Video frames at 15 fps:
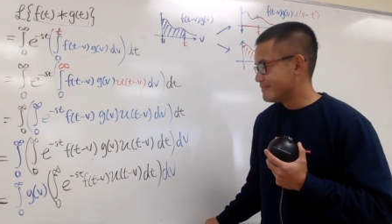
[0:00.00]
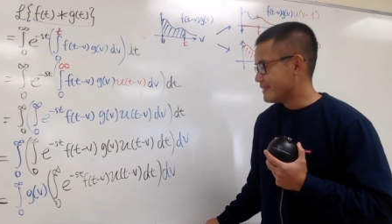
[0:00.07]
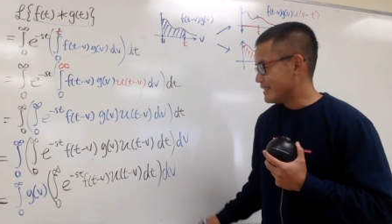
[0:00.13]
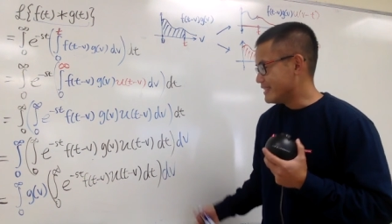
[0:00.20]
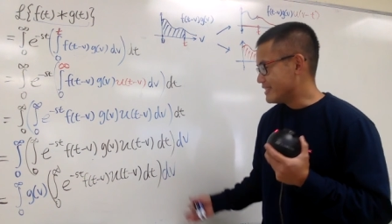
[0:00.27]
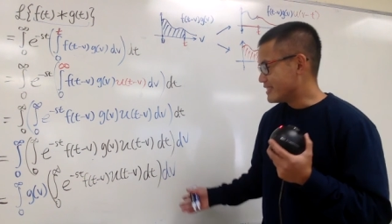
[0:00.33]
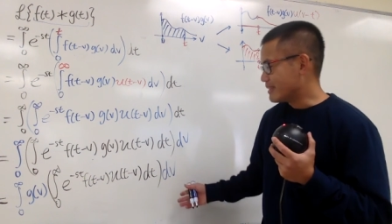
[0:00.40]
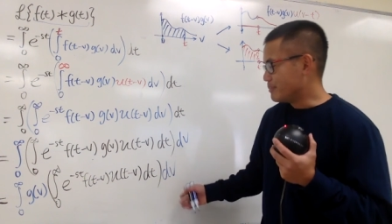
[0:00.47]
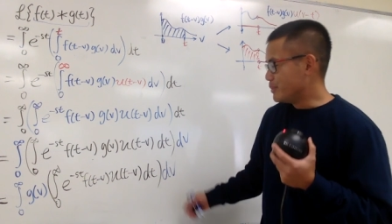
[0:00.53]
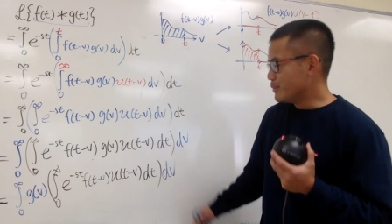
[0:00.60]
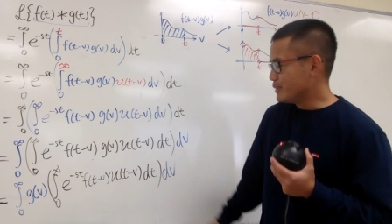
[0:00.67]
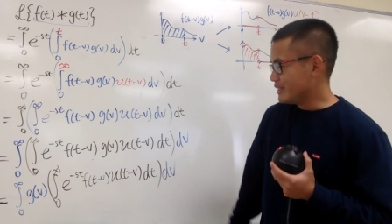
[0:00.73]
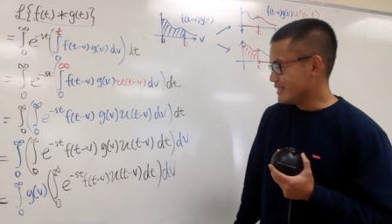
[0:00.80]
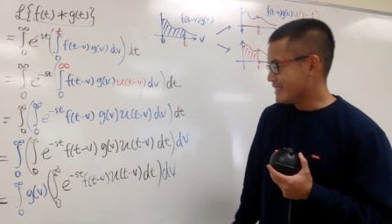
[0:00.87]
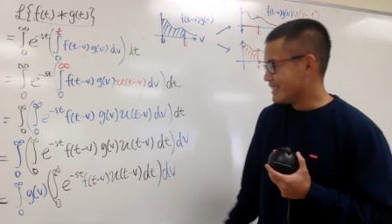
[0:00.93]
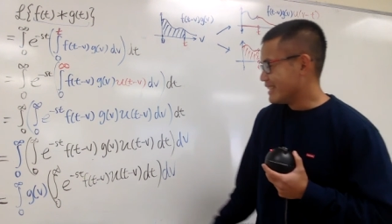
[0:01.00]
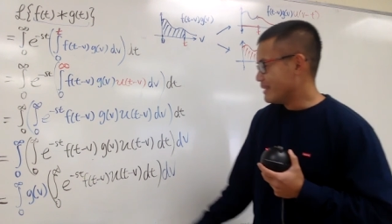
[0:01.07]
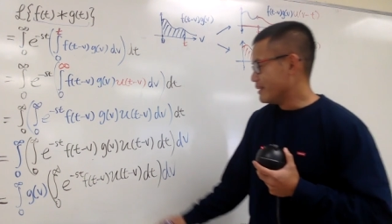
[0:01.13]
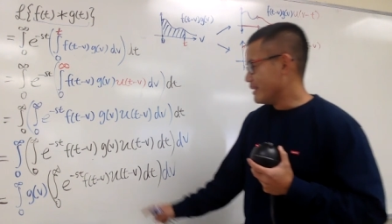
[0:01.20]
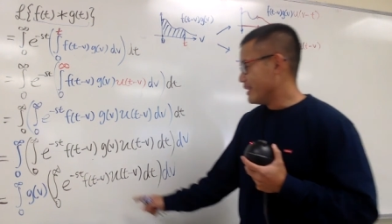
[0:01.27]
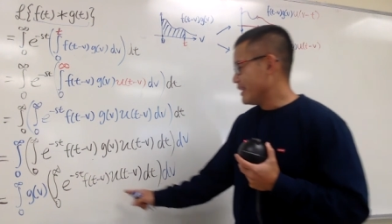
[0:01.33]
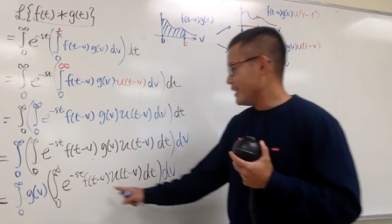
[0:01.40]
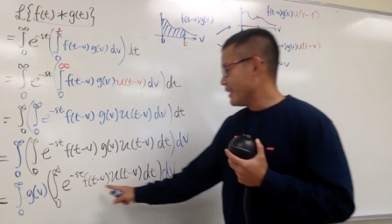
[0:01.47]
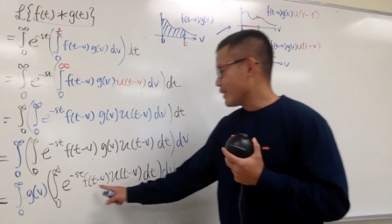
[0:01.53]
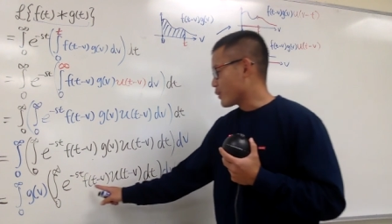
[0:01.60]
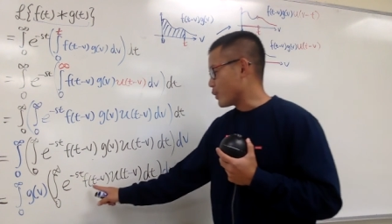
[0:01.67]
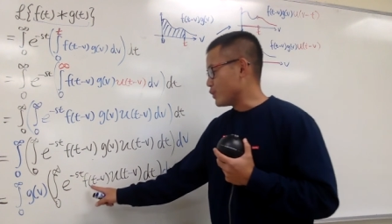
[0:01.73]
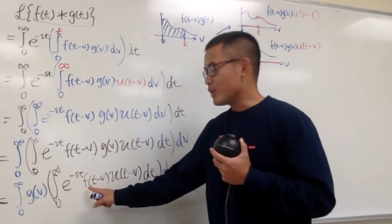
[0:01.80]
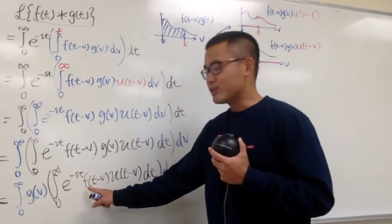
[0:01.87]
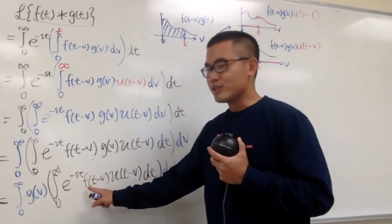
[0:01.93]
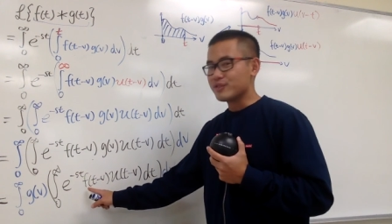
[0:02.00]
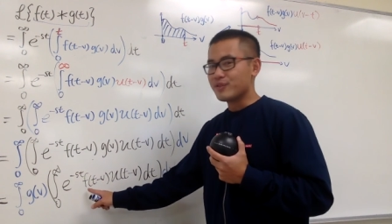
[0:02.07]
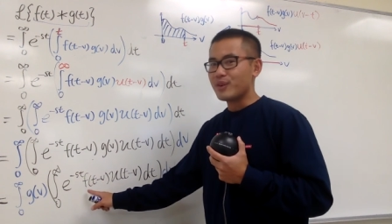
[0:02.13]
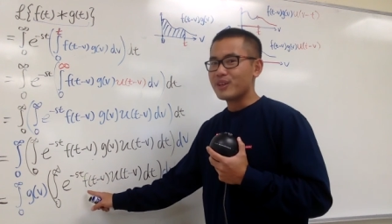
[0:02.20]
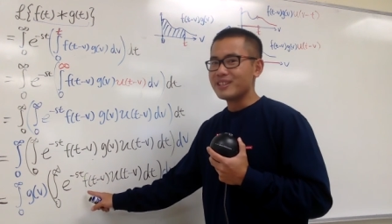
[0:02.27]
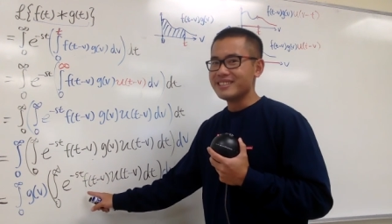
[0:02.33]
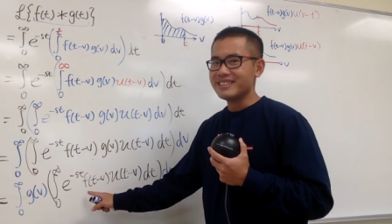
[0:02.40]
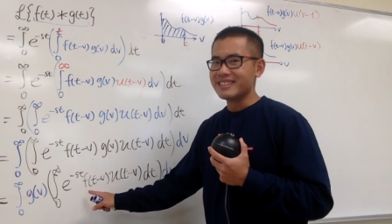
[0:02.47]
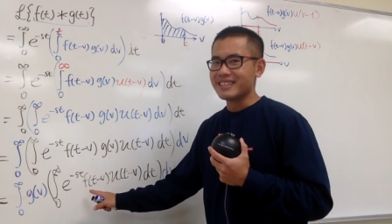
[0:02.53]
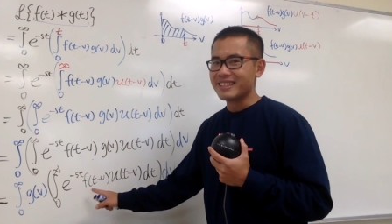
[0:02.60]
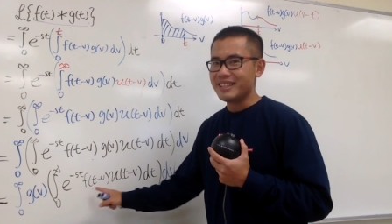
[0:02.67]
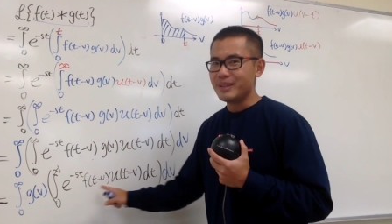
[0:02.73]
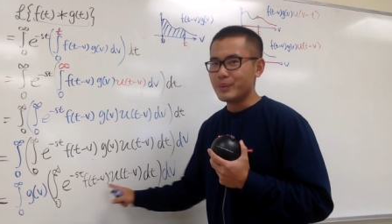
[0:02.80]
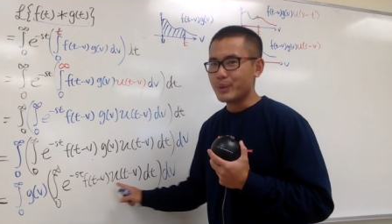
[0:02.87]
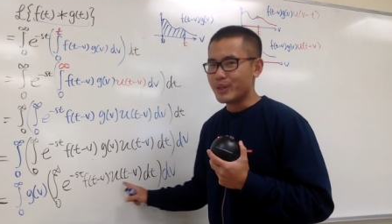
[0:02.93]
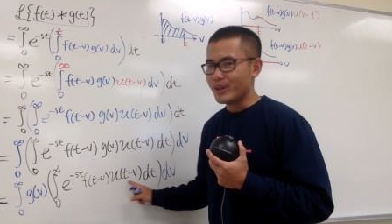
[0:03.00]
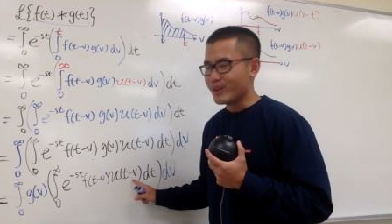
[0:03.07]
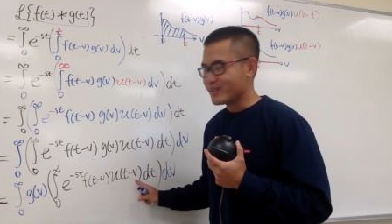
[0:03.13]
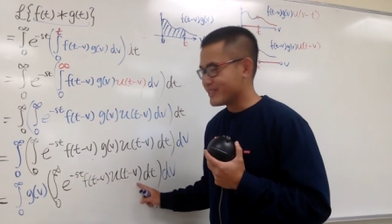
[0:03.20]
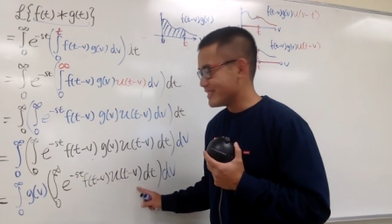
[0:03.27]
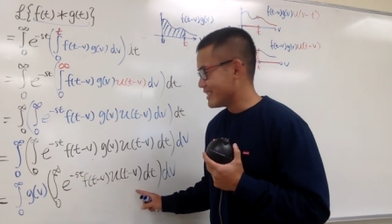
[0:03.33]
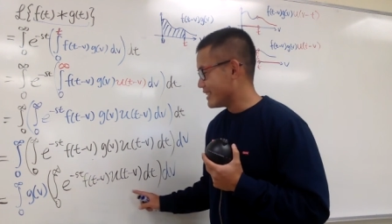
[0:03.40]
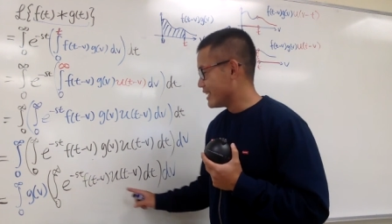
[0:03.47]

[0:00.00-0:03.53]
This is the beauty when you're just focusing on the t world.